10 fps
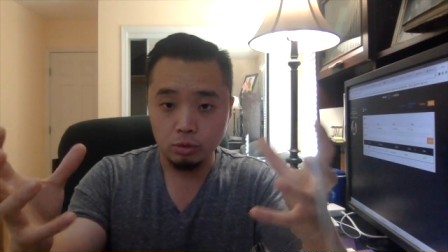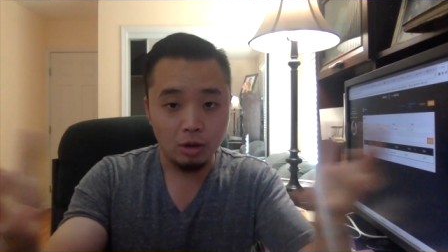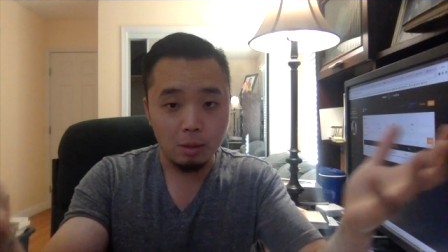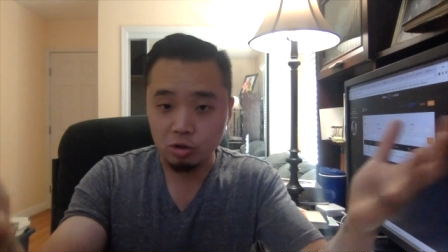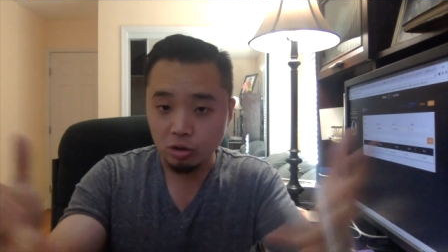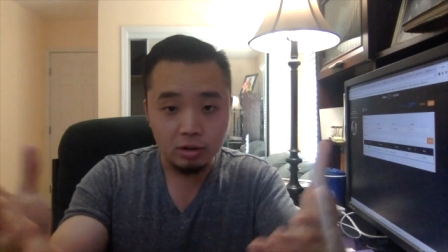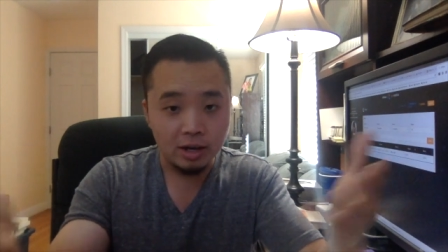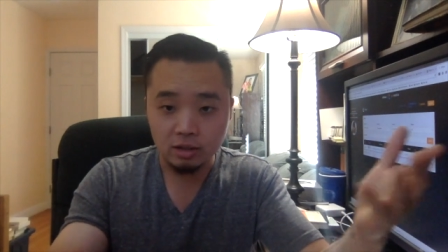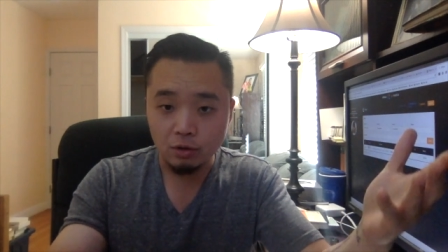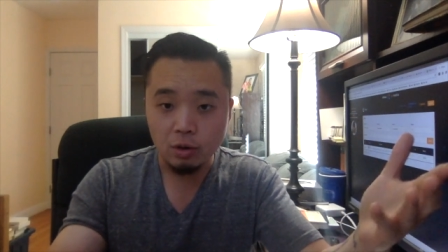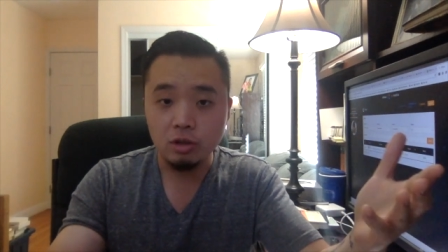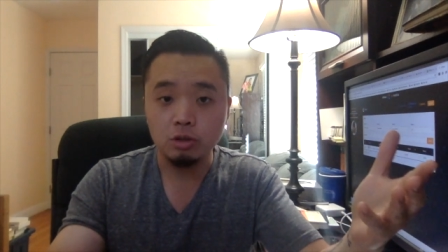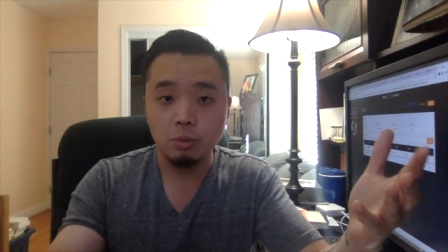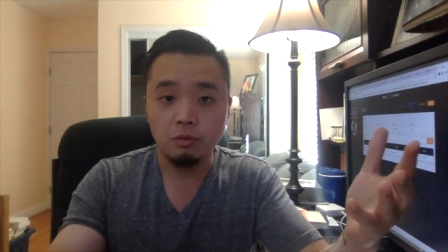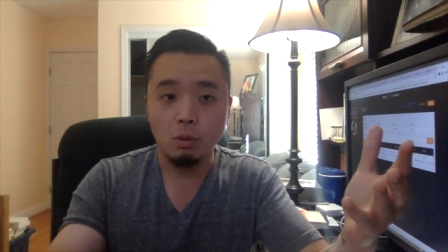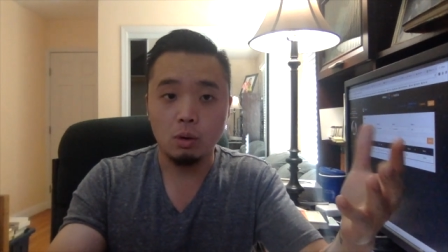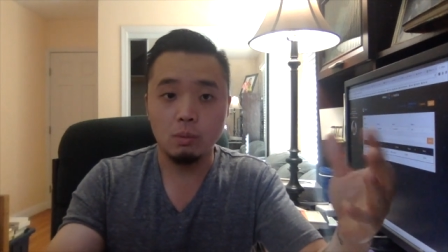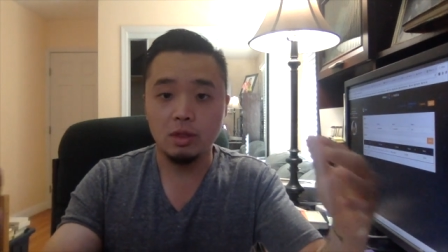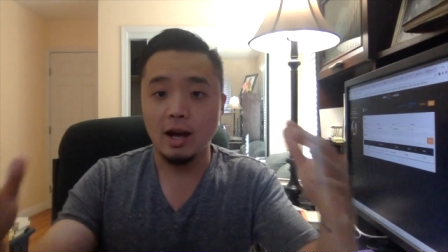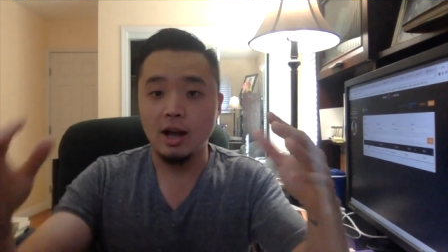I'm sure you guys have heard this before
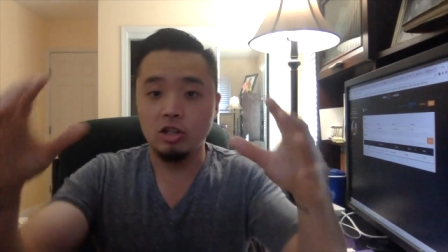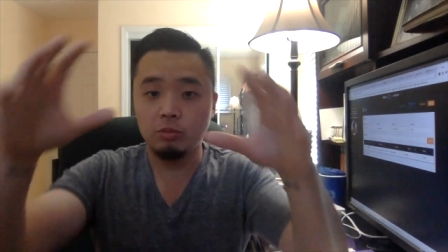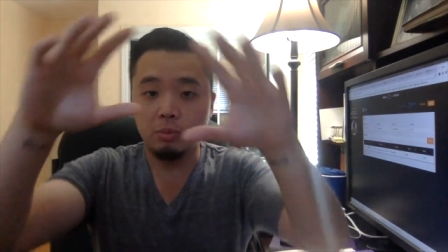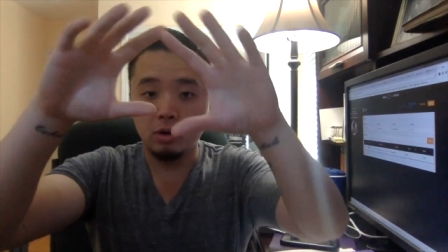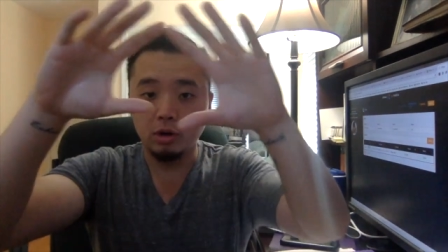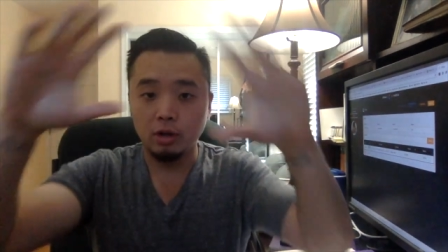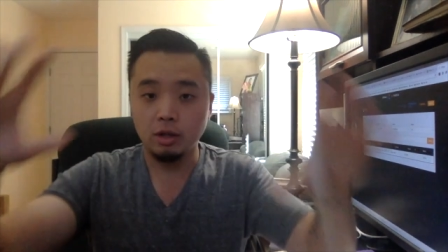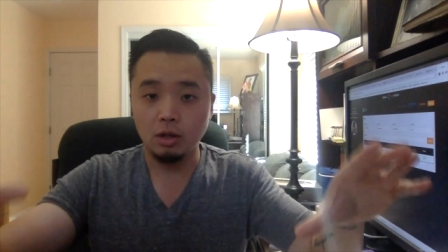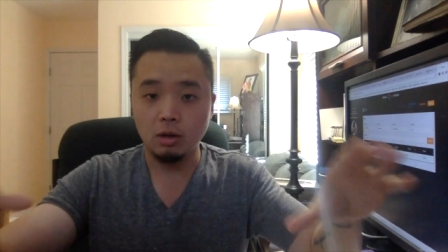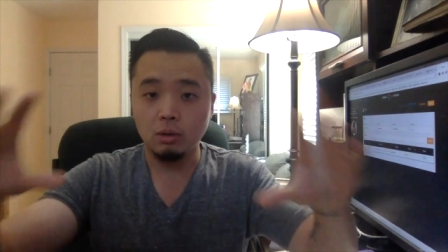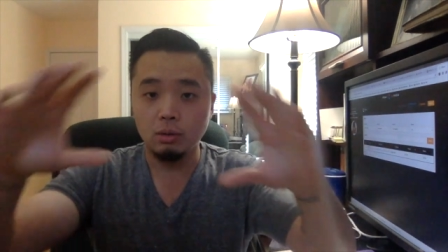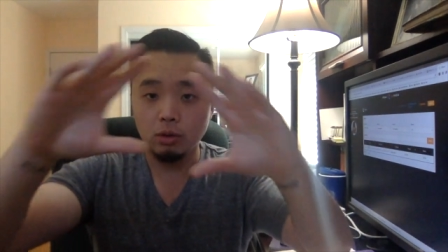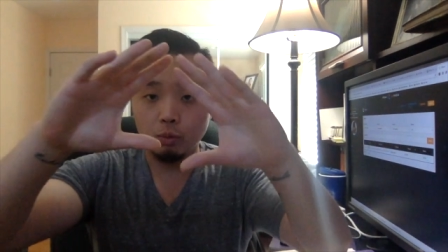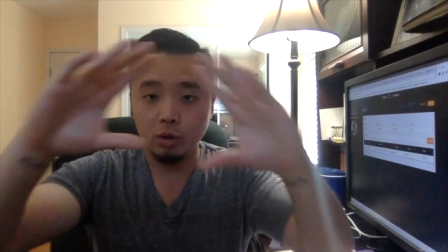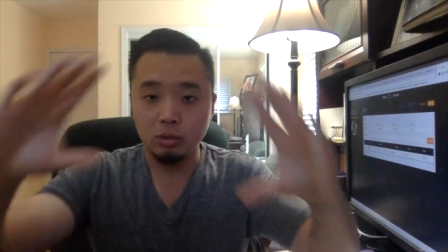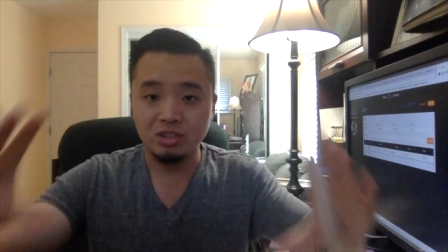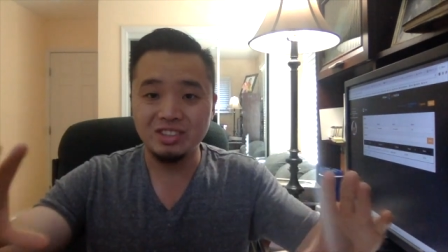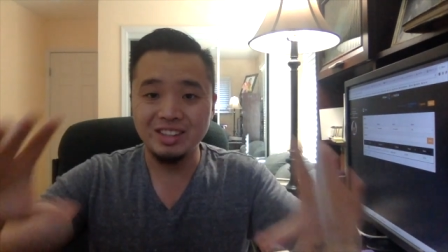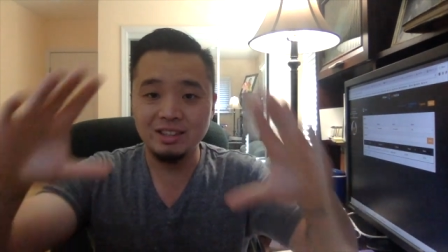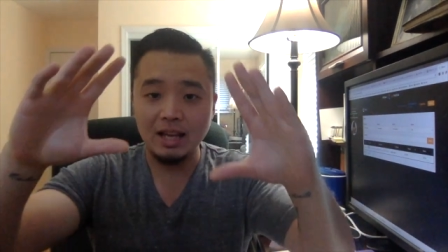with the iceberg. What you
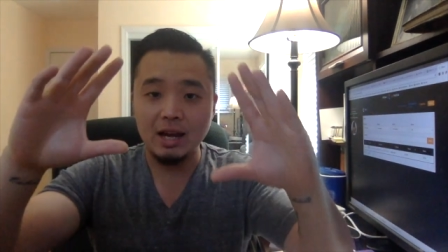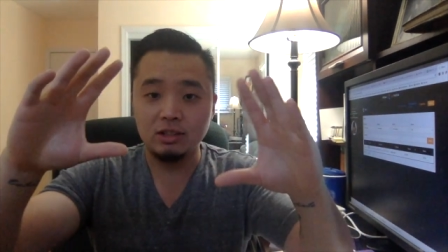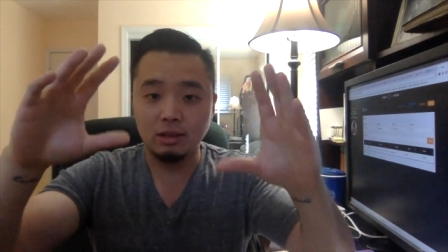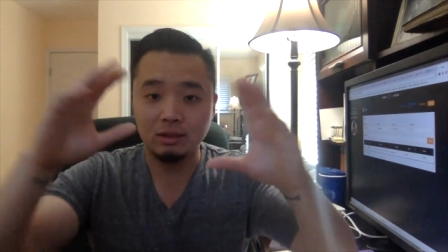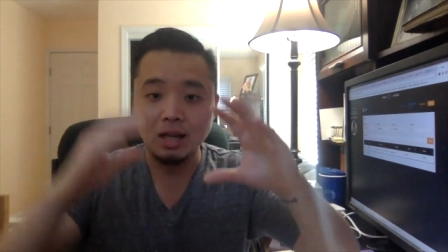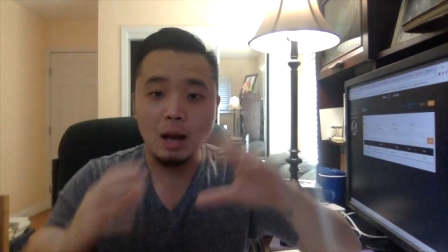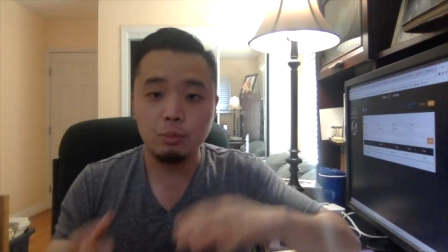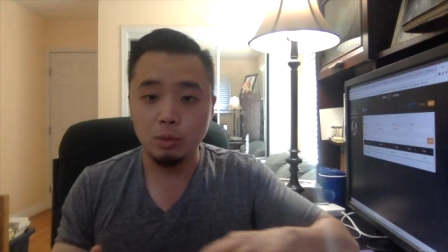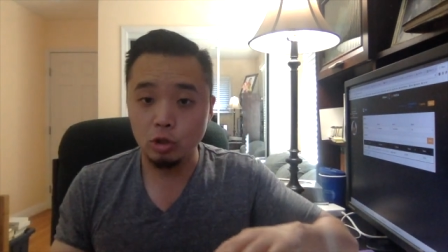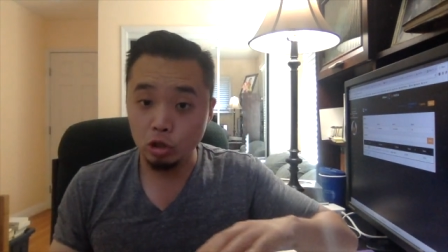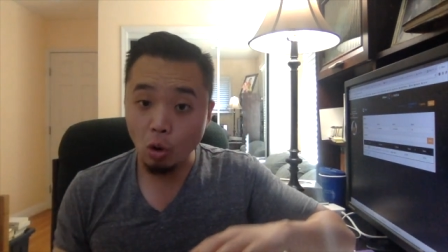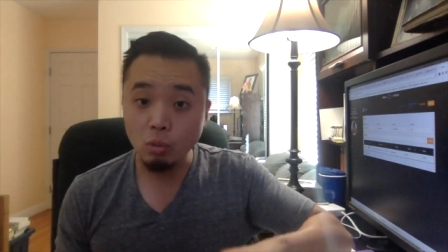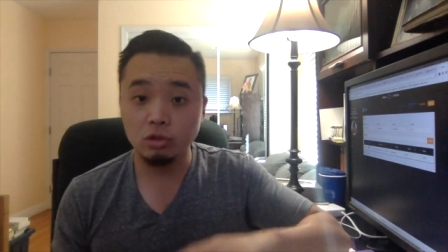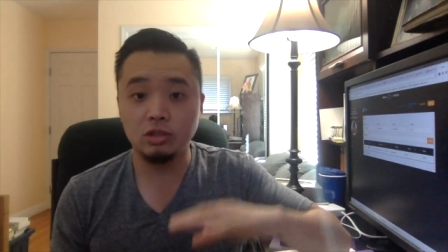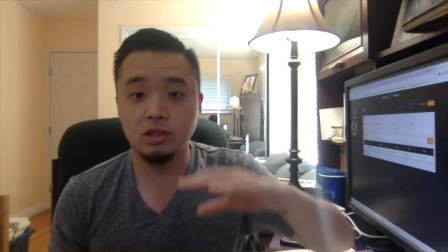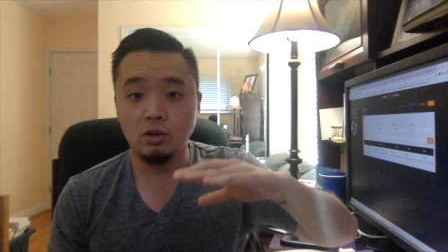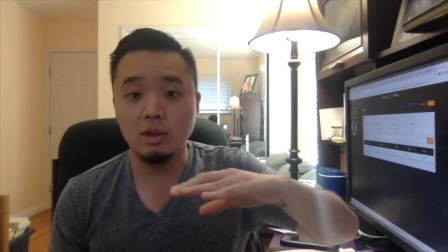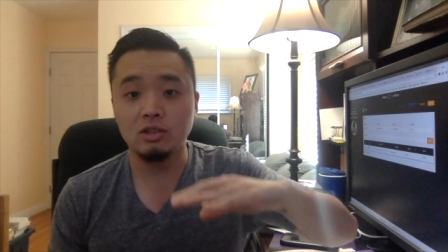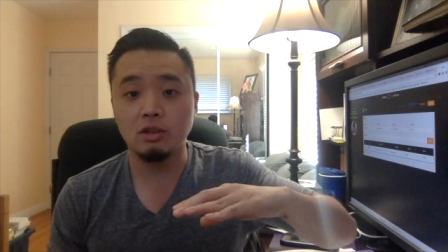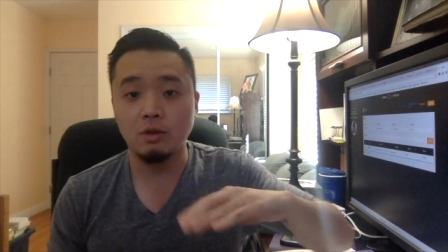see is the ice on top. What you don't see is all
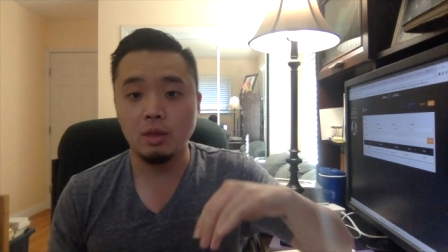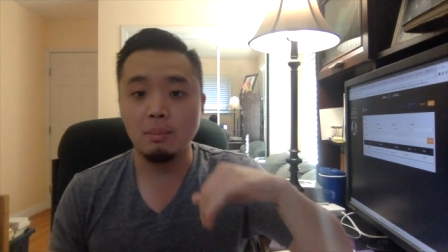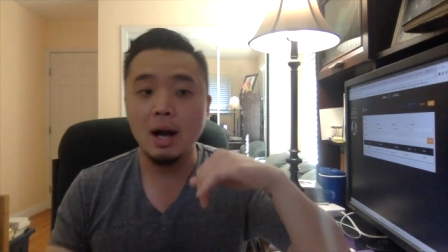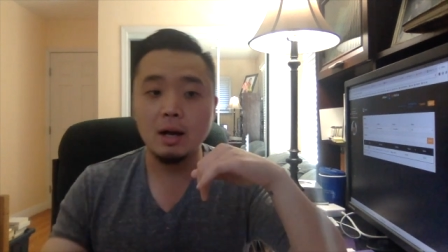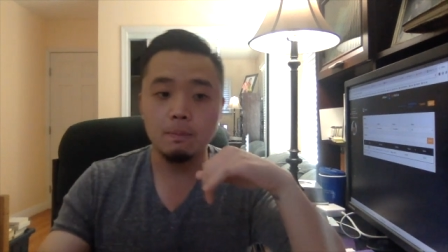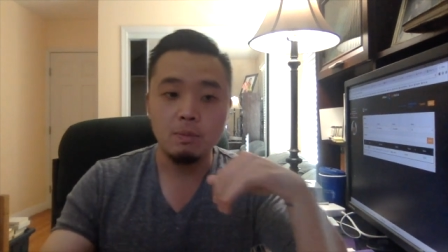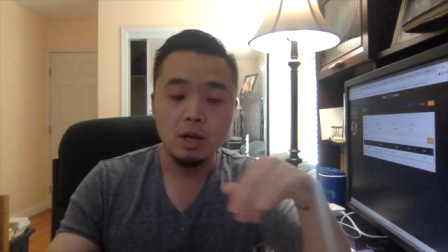the stuff on the bottom.